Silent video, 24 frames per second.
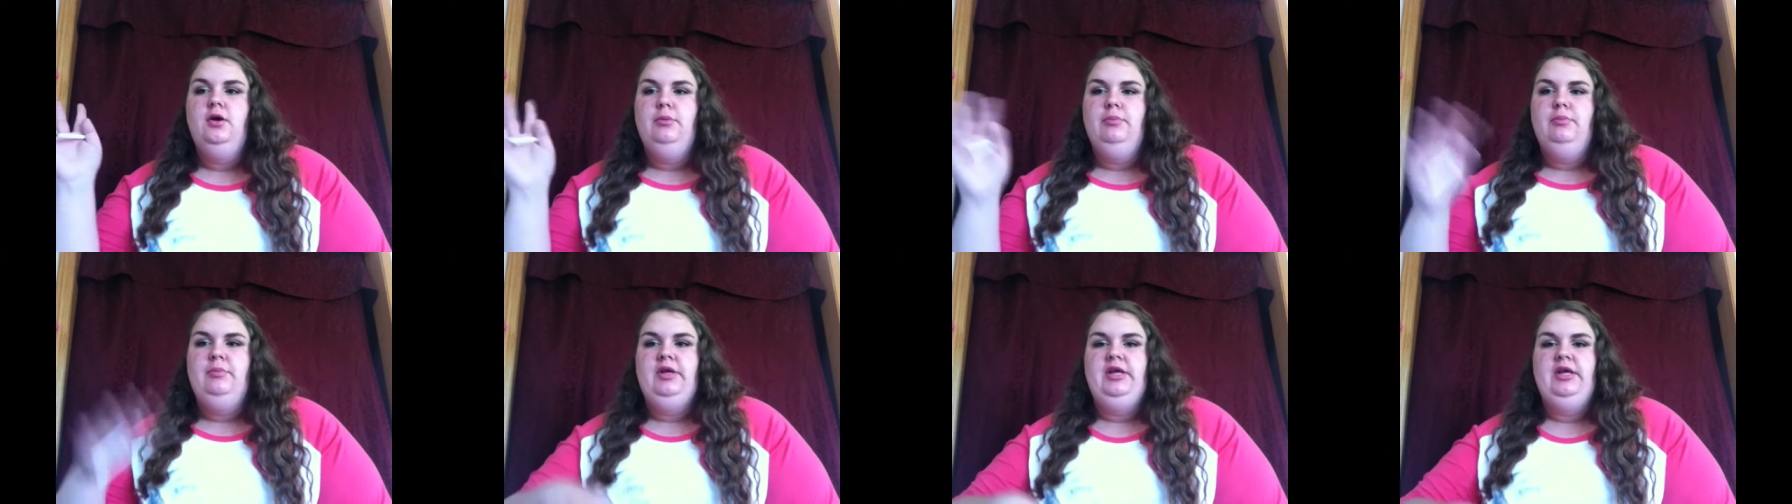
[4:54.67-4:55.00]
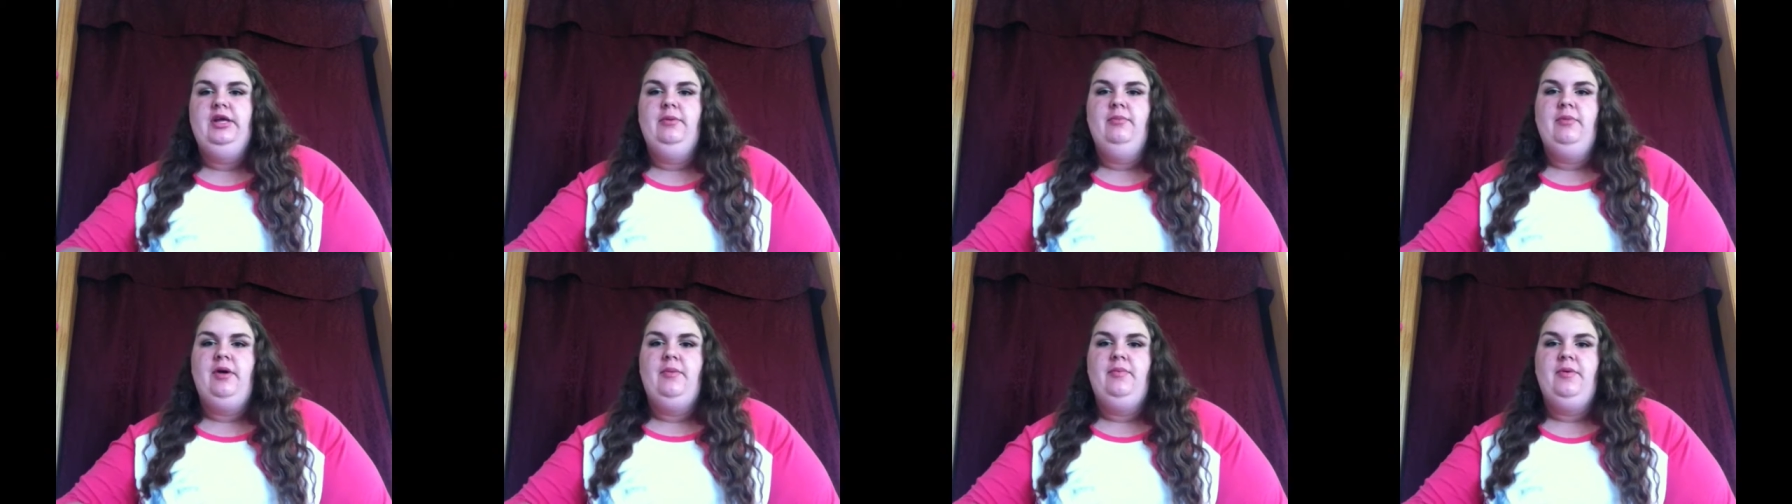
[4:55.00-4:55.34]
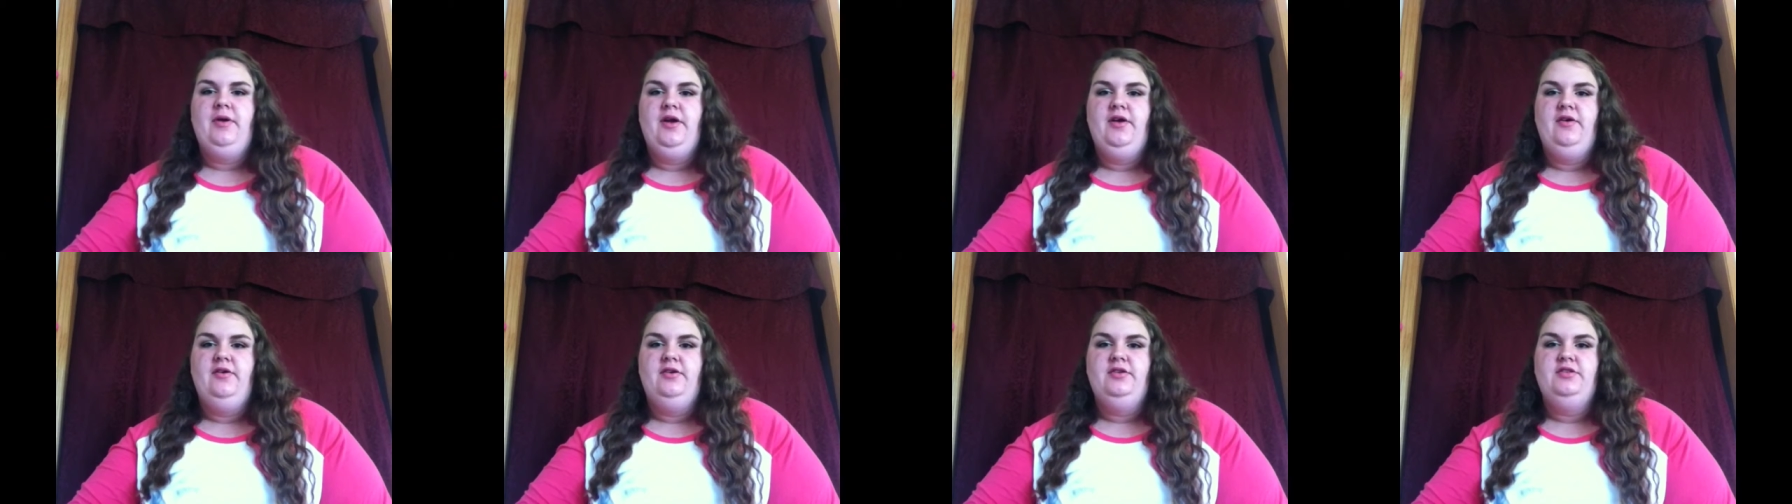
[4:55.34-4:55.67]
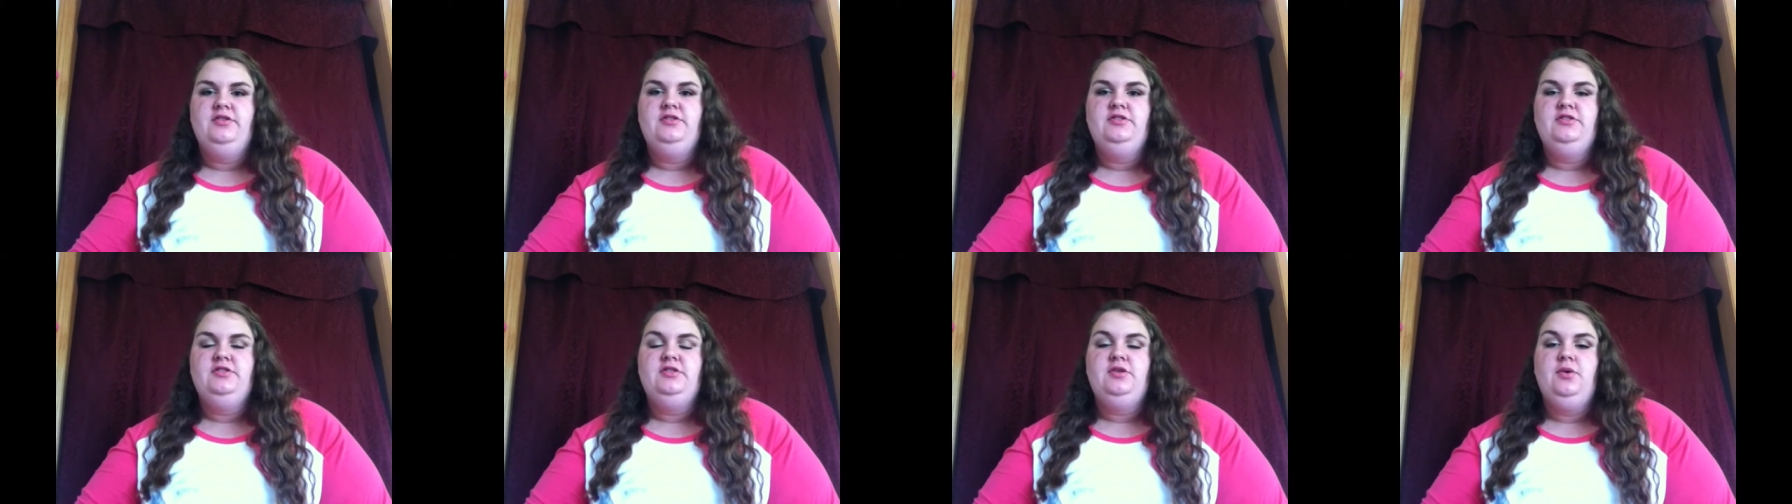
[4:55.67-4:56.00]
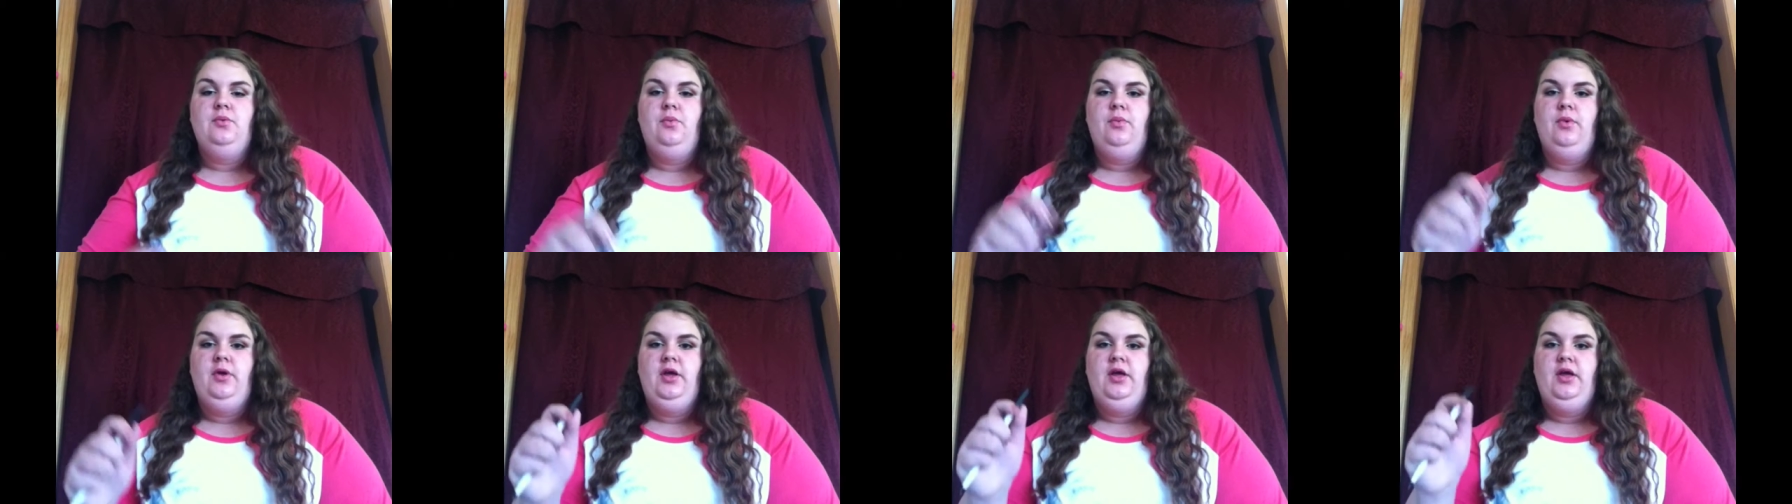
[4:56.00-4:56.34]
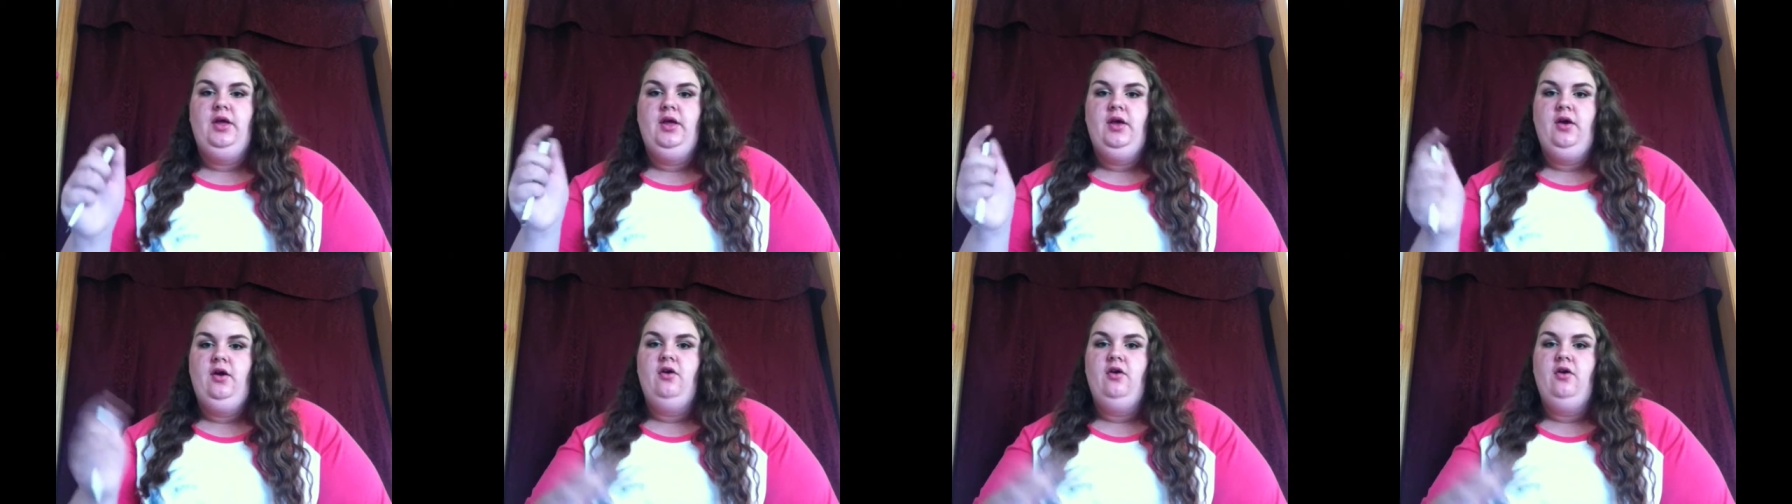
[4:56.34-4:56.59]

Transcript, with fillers: me and my parents, we,